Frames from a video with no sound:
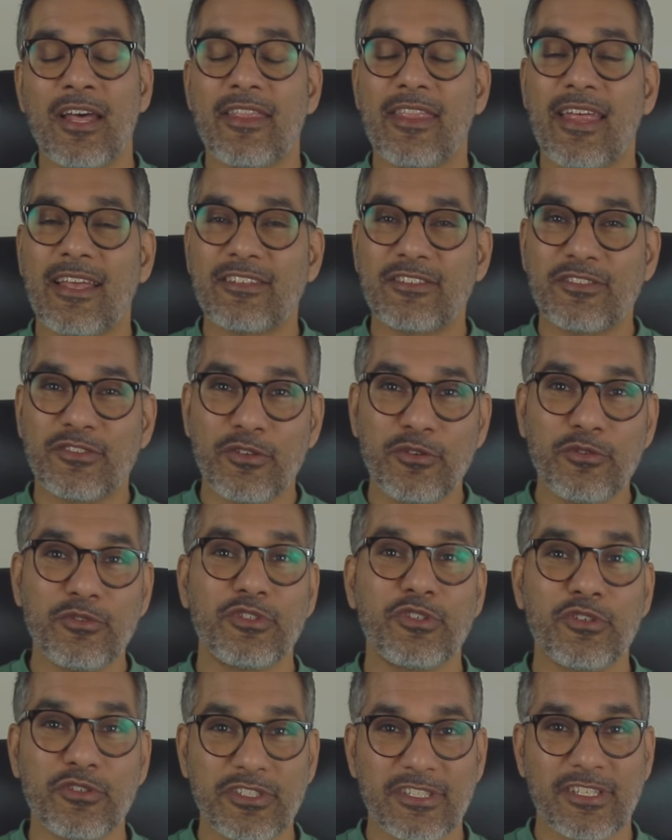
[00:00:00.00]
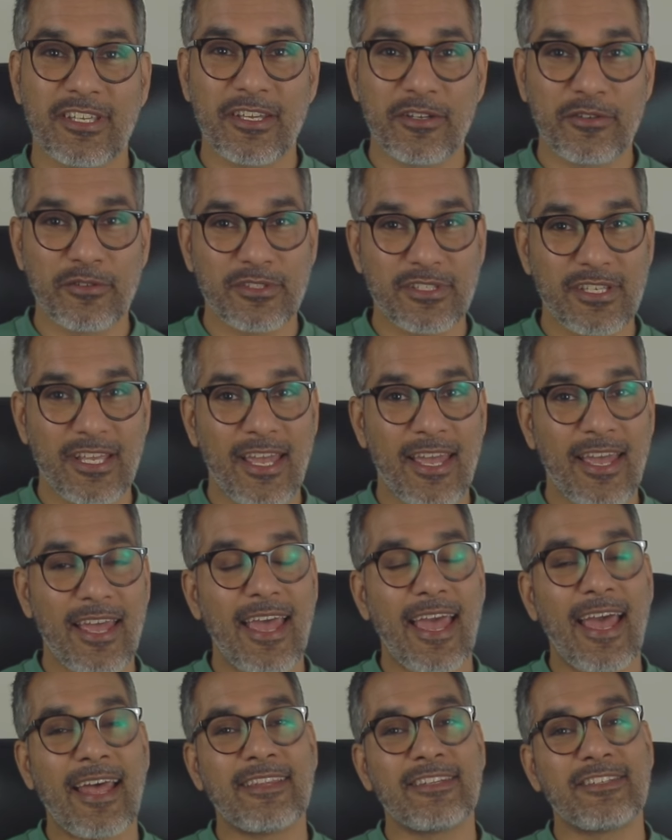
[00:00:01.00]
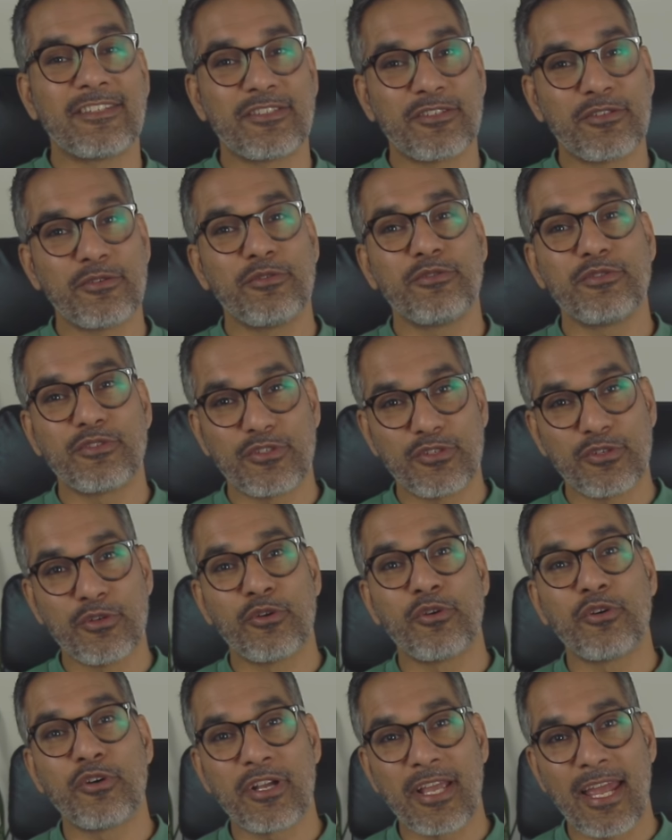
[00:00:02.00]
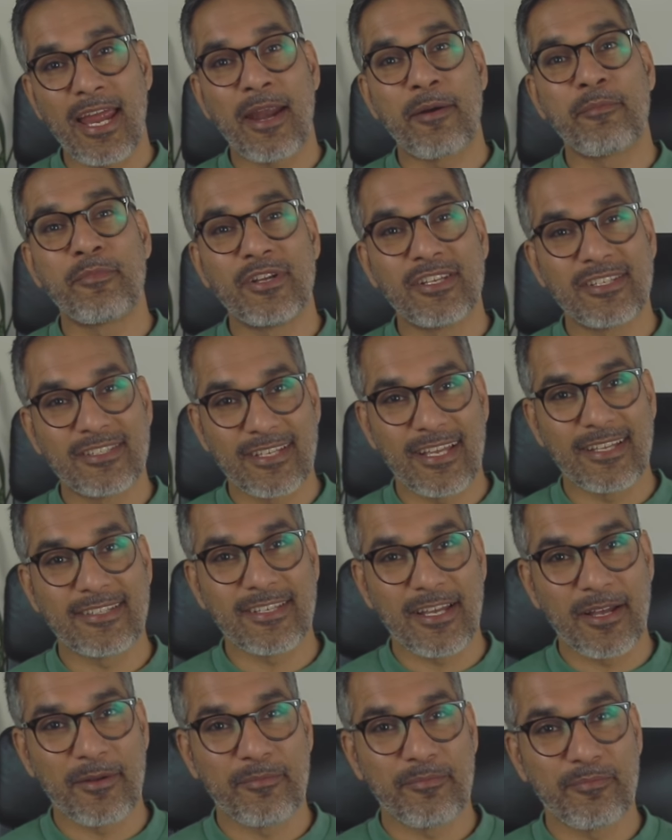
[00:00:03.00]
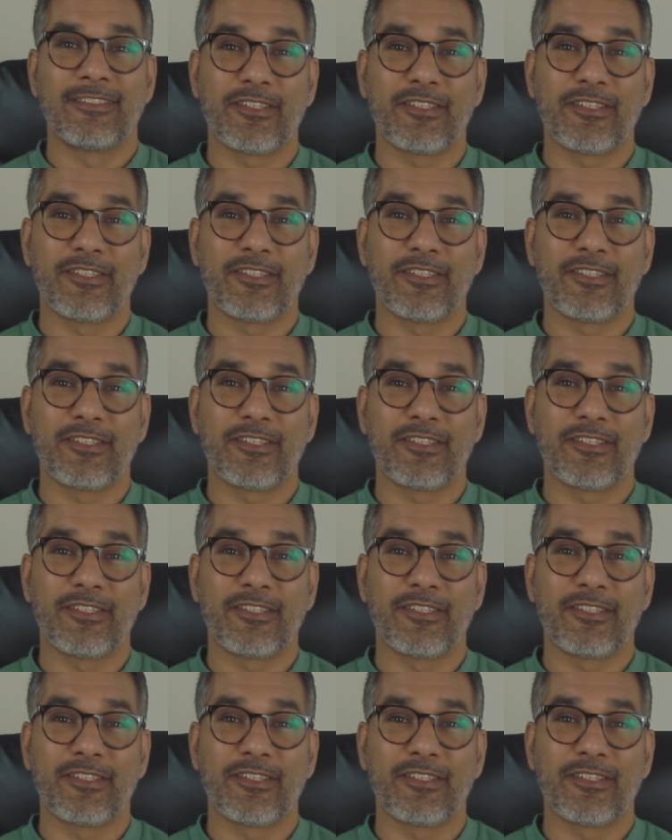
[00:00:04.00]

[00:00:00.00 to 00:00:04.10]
that suits your skill set and suits your camera setup.